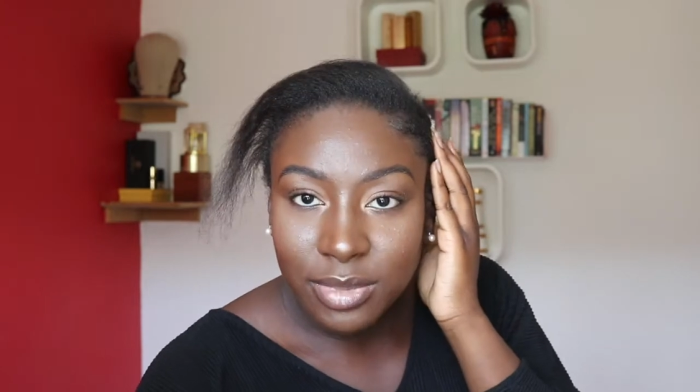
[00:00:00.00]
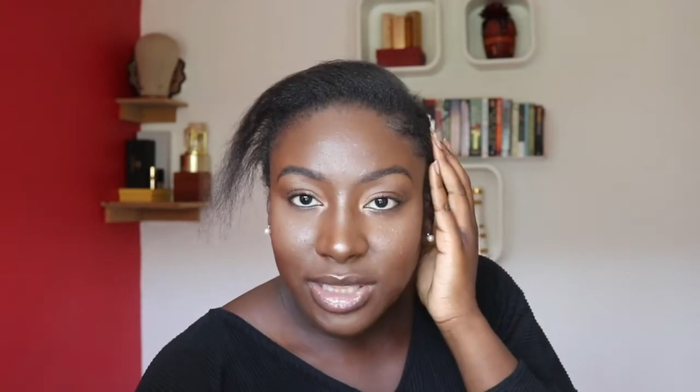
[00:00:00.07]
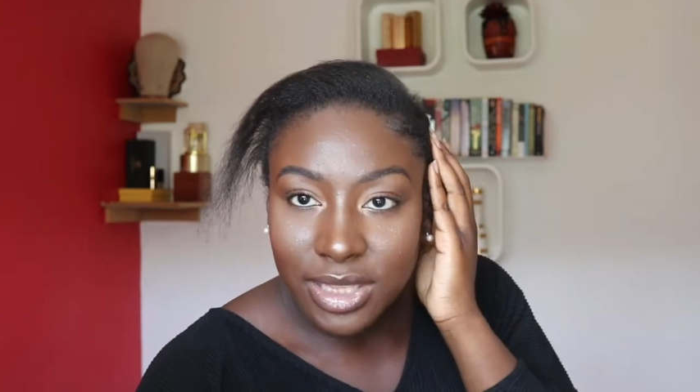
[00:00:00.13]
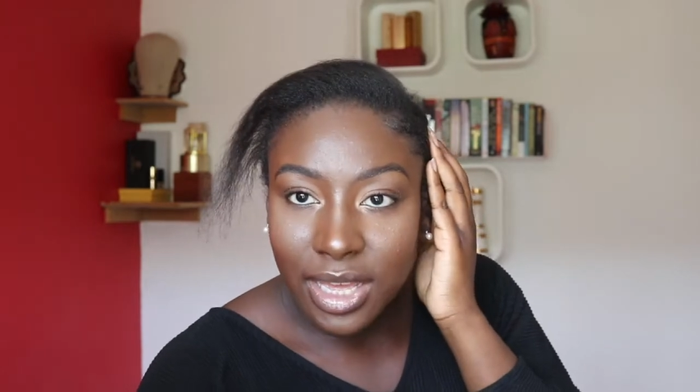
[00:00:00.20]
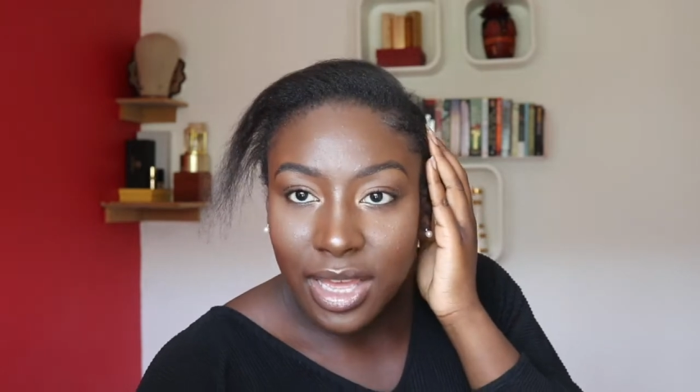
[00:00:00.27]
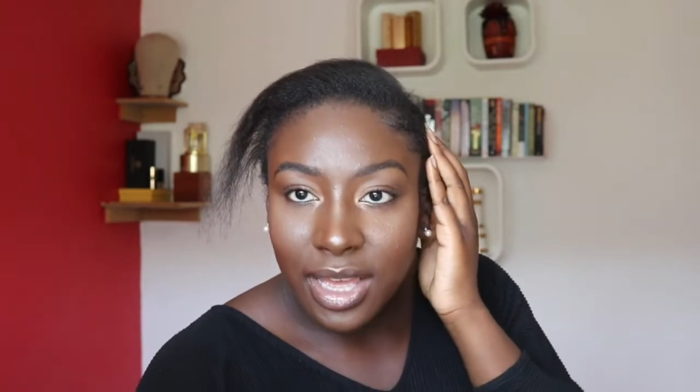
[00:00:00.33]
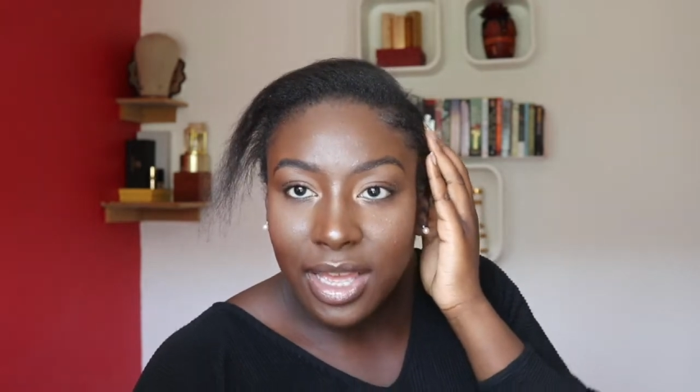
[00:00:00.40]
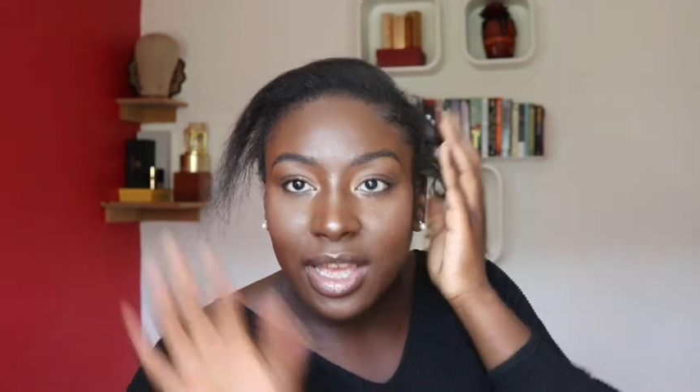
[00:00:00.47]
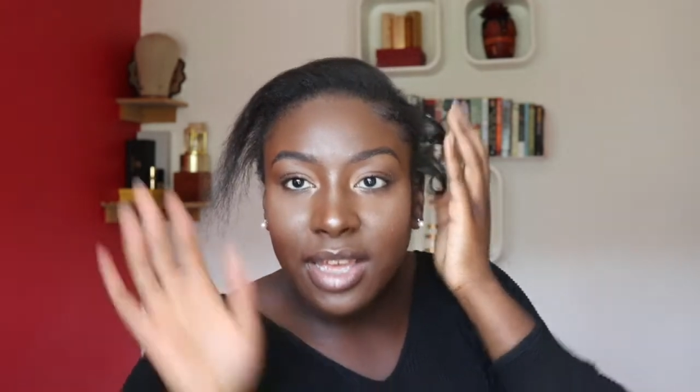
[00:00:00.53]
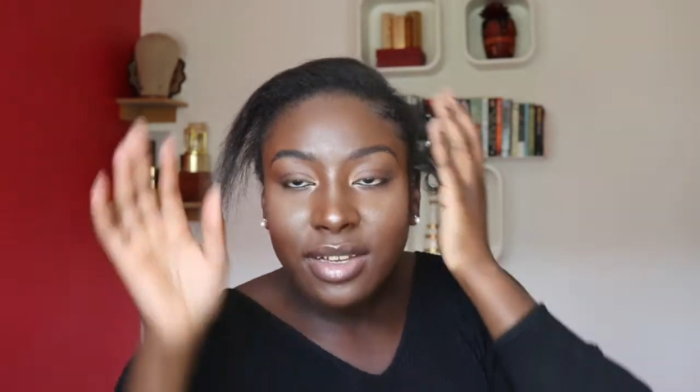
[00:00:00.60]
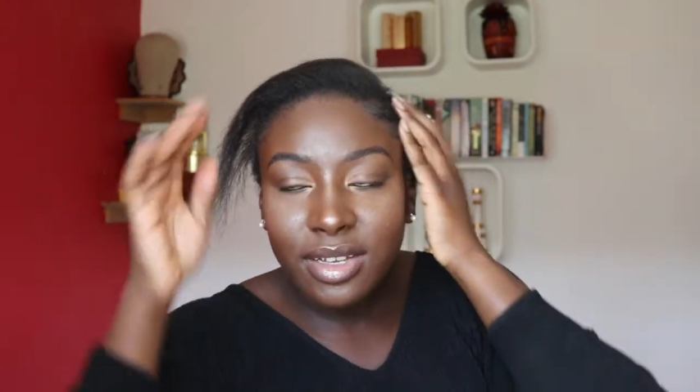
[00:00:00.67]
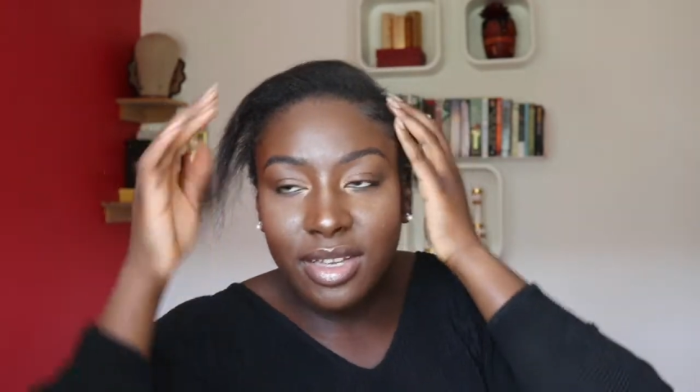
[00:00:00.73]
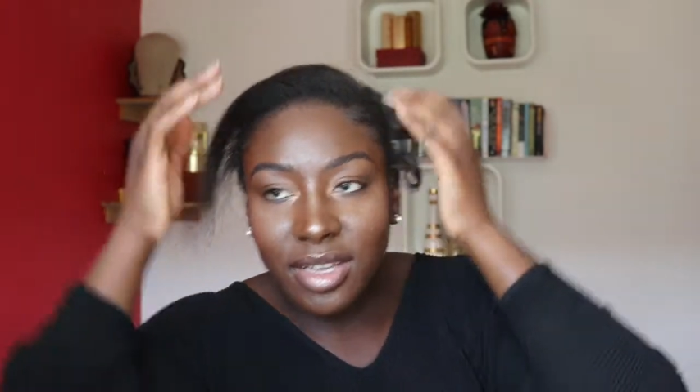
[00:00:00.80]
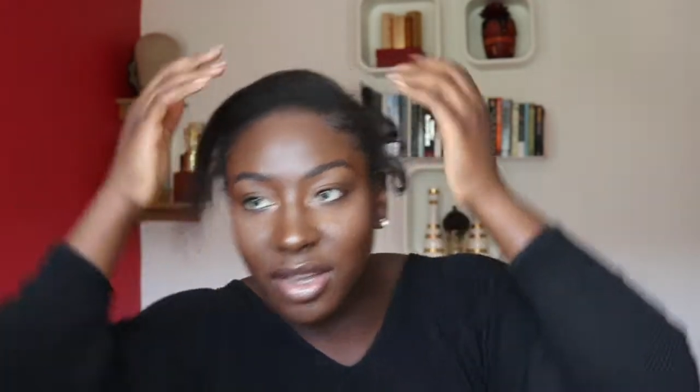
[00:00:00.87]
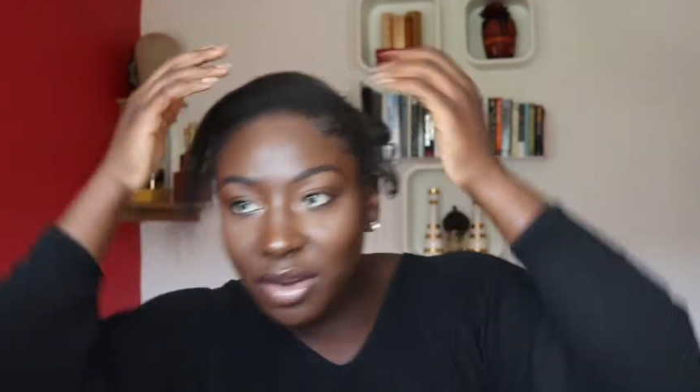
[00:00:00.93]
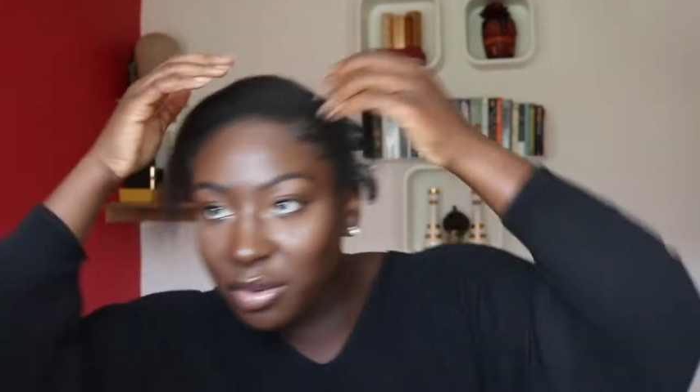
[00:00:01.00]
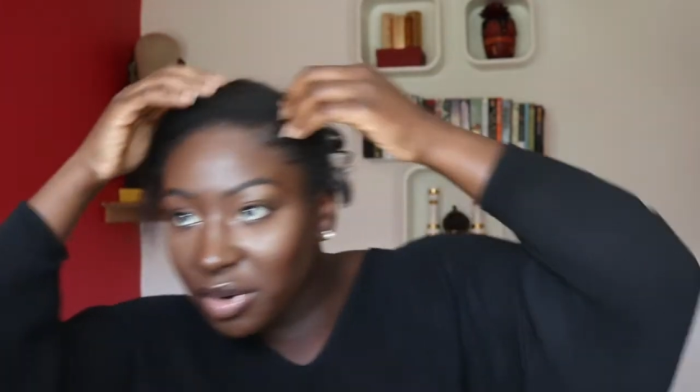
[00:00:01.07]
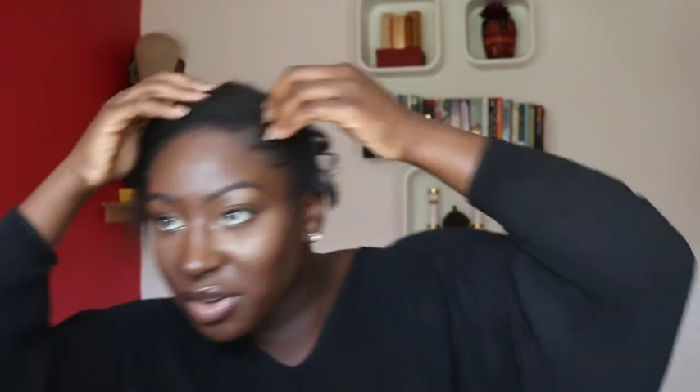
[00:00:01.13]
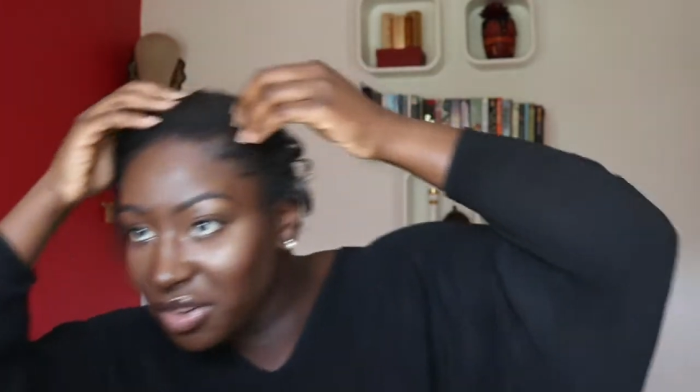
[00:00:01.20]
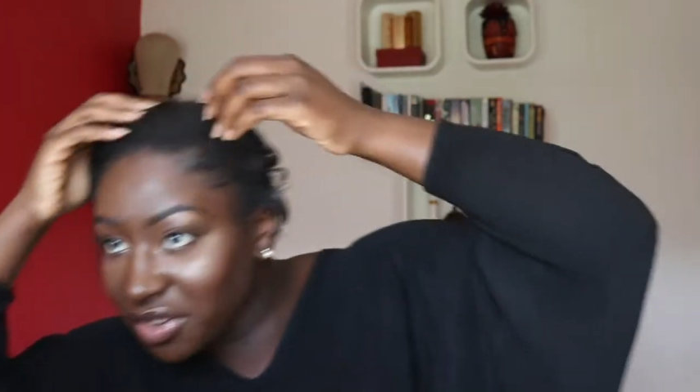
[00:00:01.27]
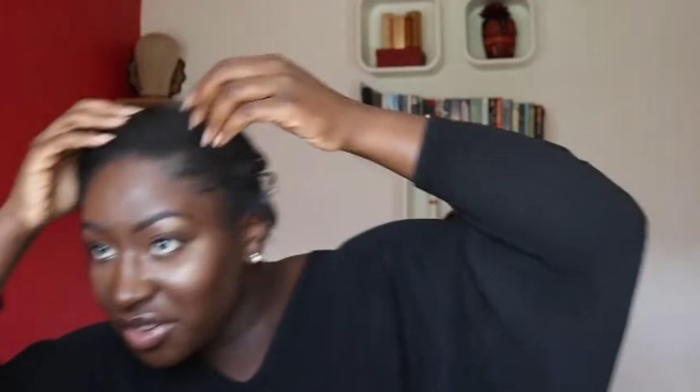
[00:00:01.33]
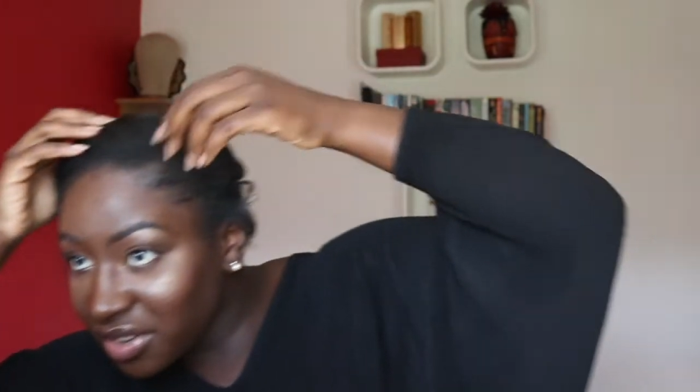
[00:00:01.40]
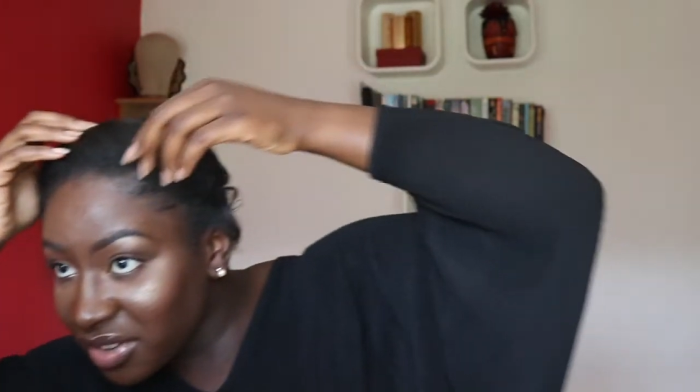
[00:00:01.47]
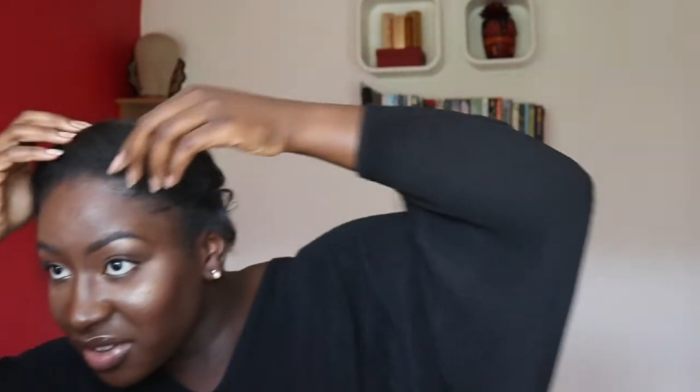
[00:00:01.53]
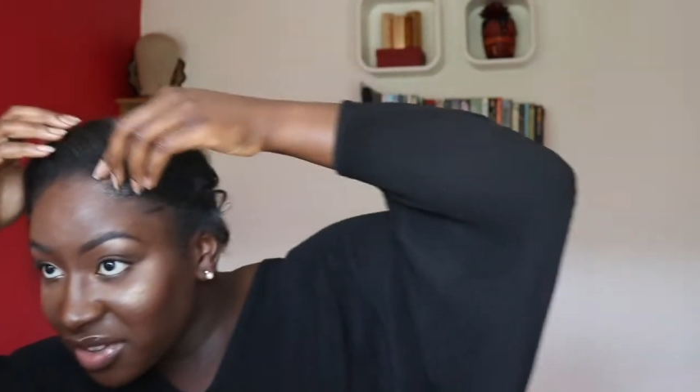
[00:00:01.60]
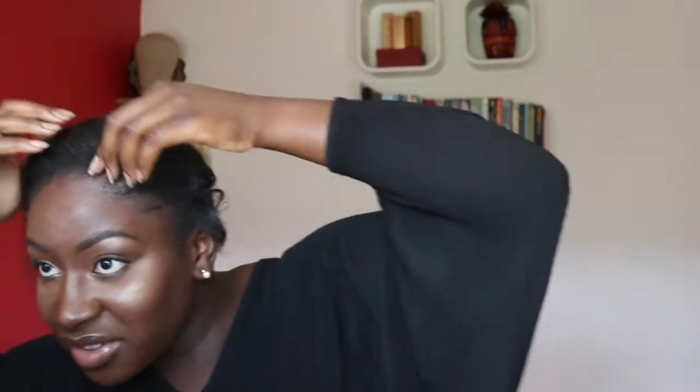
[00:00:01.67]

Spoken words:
with the hair, it will look good.